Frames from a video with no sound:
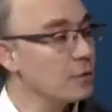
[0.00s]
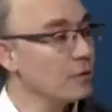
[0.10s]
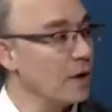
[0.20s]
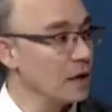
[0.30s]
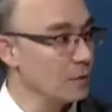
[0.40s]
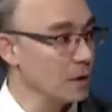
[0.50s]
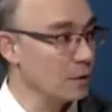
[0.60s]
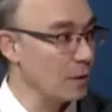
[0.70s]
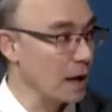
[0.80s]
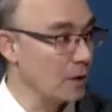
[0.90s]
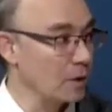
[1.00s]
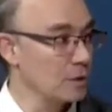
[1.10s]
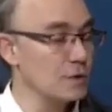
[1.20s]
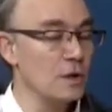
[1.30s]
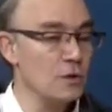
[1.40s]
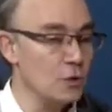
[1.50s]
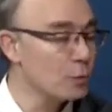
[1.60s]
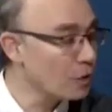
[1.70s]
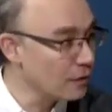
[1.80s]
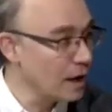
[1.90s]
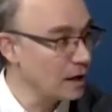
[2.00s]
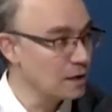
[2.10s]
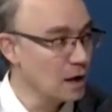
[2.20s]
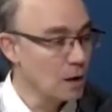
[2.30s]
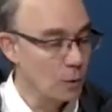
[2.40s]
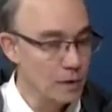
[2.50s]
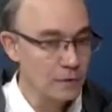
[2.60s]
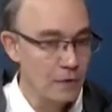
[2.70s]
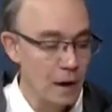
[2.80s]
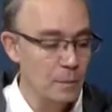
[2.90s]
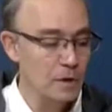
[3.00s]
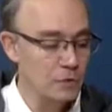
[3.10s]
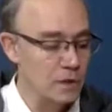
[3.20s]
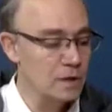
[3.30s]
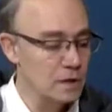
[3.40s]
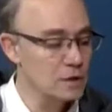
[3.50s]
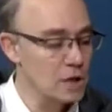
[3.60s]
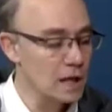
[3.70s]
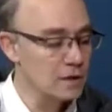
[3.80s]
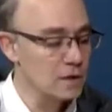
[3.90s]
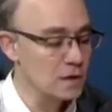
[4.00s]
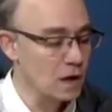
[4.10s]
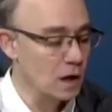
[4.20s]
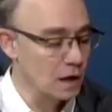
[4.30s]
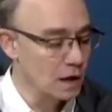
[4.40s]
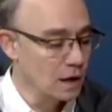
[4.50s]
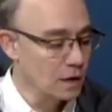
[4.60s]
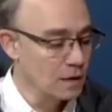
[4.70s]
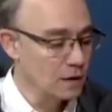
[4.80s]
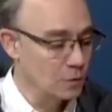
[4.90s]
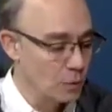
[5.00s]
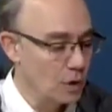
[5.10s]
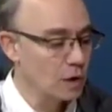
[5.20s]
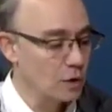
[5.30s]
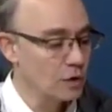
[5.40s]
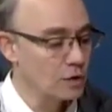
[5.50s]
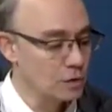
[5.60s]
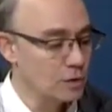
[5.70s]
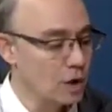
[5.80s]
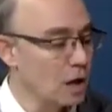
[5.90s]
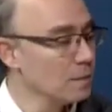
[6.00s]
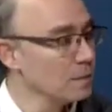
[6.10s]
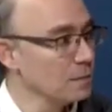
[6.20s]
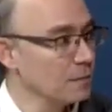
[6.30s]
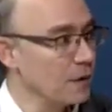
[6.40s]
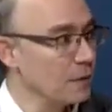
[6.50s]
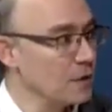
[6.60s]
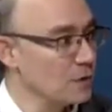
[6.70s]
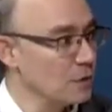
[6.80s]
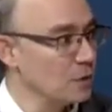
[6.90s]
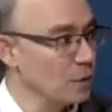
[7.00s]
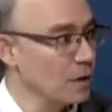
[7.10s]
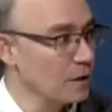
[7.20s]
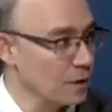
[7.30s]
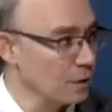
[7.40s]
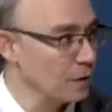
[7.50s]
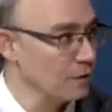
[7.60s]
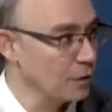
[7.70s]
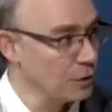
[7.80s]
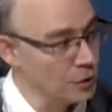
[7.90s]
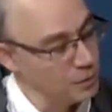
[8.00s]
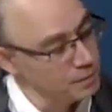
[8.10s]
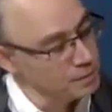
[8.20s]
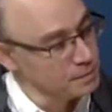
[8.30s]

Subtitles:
provide with the records and you provide with the family trees, the chances are that we are going to come very soon with a theory for you.